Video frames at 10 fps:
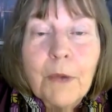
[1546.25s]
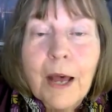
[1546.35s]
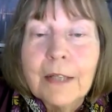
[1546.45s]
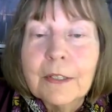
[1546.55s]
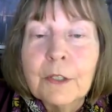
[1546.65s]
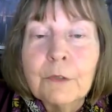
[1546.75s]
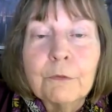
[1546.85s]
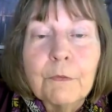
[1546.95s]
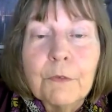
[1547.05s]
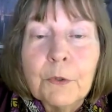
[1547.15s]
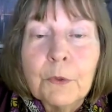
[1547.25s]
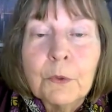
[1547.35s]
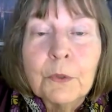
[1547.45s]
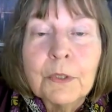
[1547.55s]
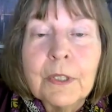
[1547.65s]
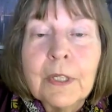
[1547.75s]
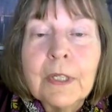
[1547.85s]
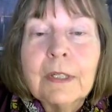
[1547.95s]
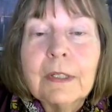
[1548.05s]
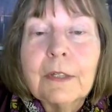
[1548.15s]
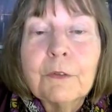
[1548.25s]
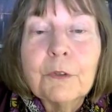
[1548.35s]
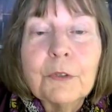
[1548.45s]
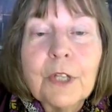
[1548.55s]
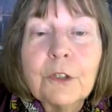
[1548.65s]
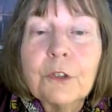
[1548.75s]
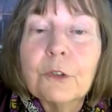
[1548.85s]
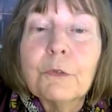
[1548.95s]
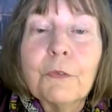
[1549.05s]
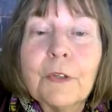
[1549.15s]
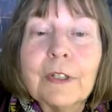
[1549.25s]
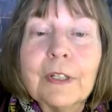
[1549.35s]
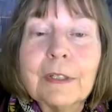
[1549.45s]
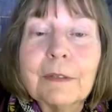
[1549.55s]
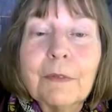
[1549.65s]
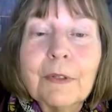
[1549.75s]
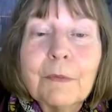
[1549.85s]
positive reviews gives you such a good feeling